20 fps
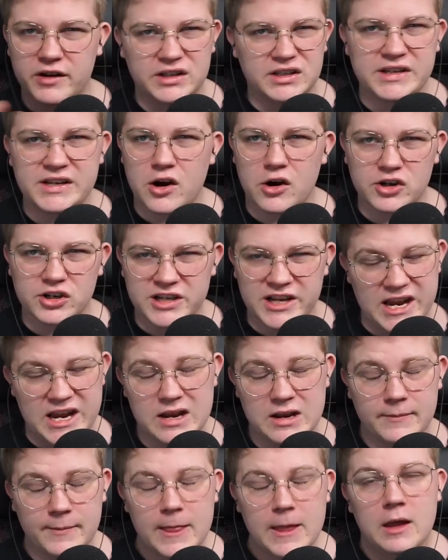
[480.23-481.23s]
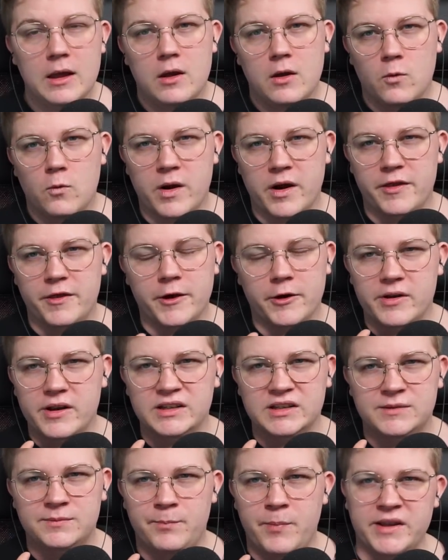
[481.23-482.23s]
a CRT where there
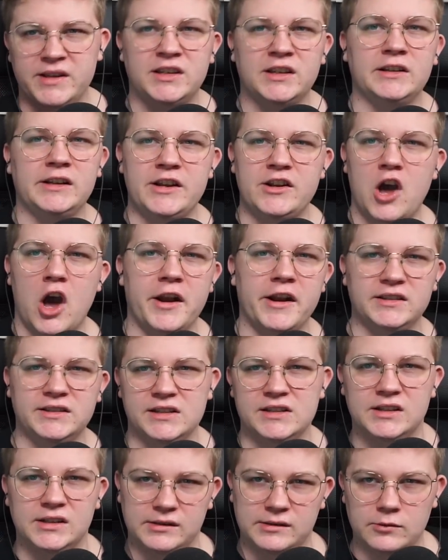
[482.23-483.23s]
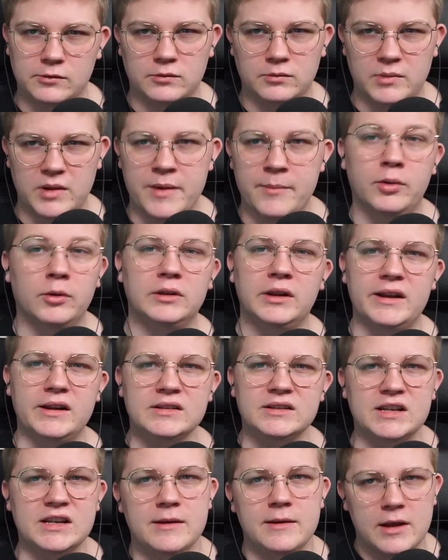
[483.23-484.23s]
is basically non-existent input
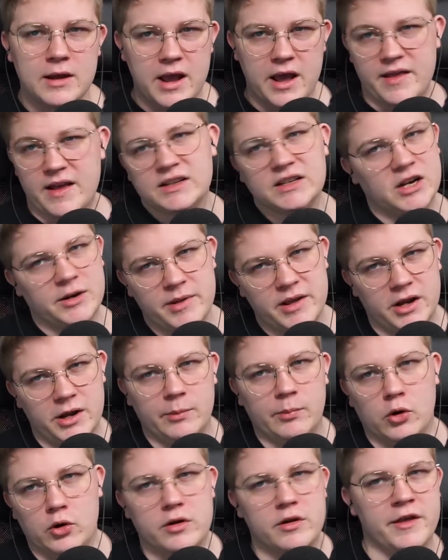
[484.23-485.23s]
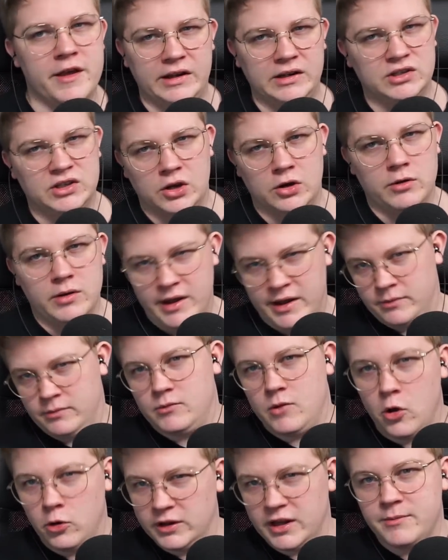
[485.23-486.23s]
latency. And that's going to be an important thing. So, and
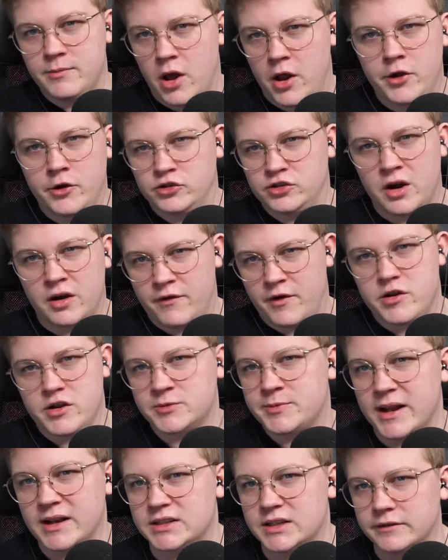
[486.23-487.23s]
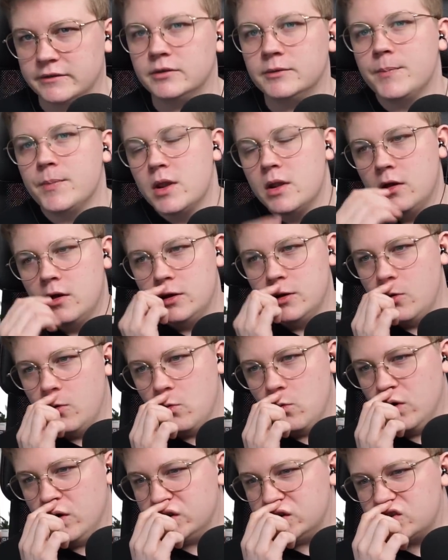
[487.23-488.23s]
OLED monitors are very expensive,
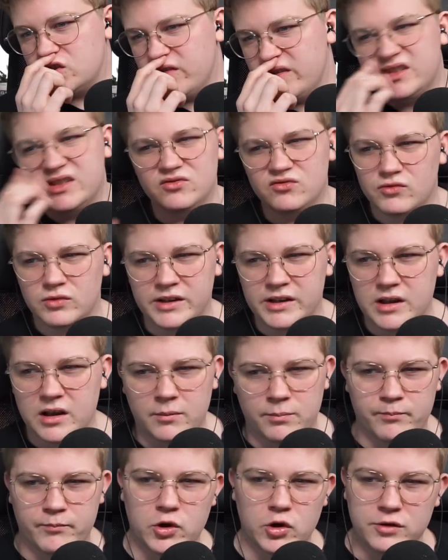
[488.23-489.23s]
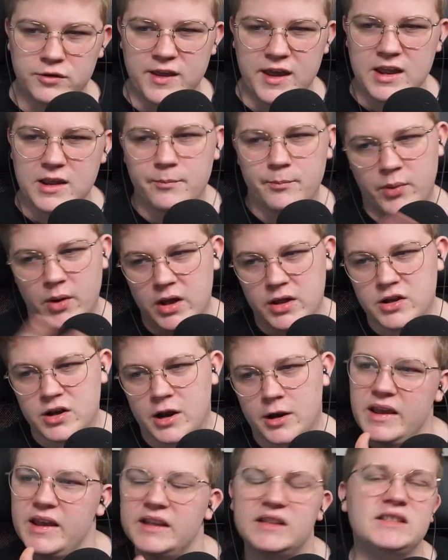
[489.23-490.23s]
which isn't really a good thing, but, you
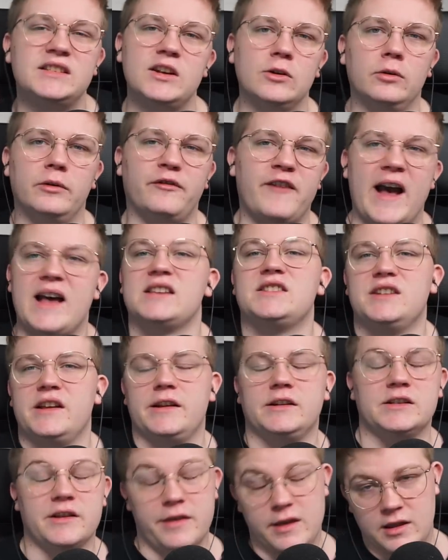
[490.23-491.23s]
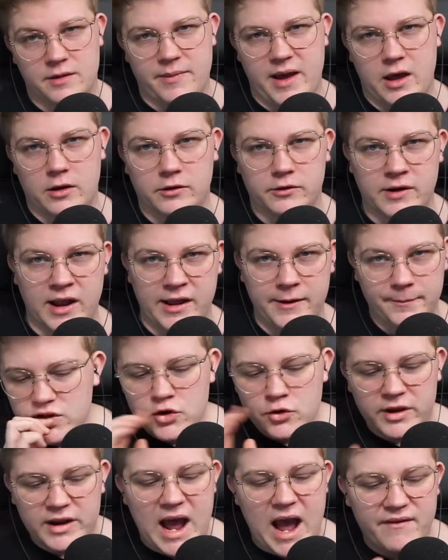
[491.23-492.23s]
know, it's still fascinating to think about, right?
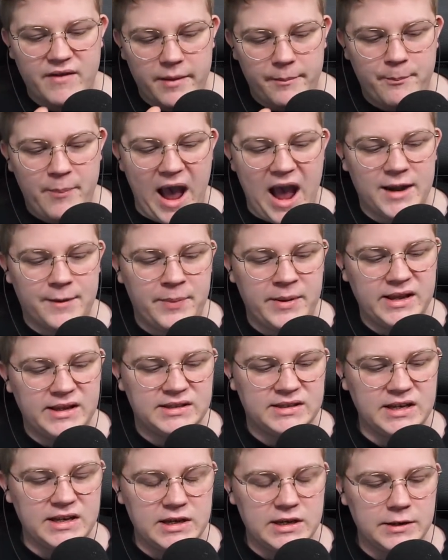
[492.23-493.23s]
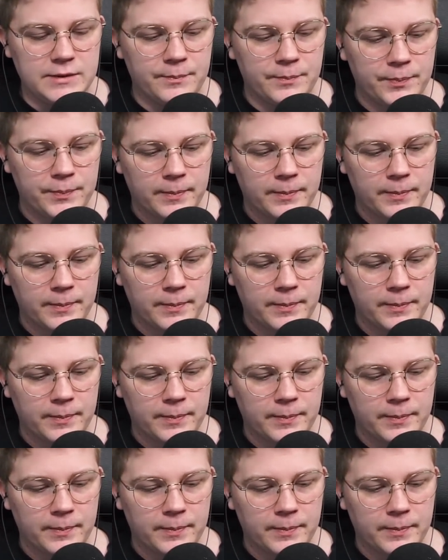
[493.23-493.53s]
You can have a bad PC